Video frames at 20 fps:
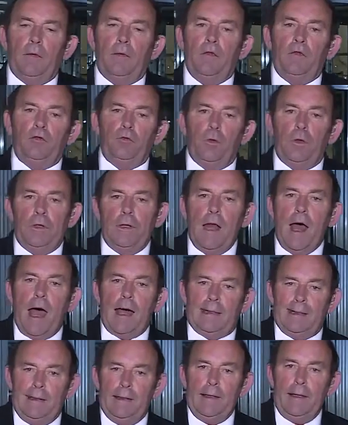Now, this would
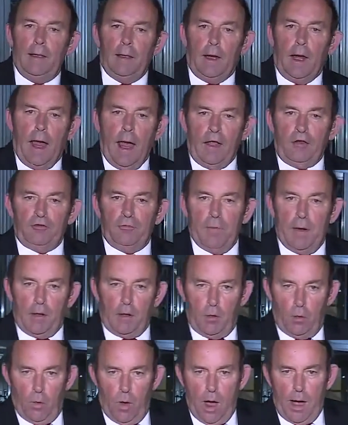not legalize
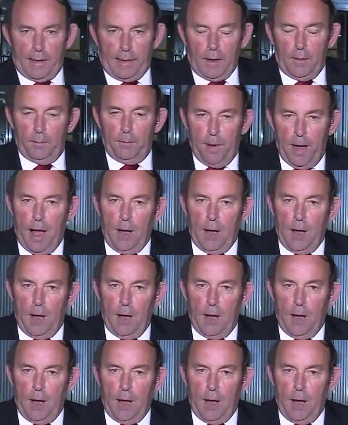marijuana,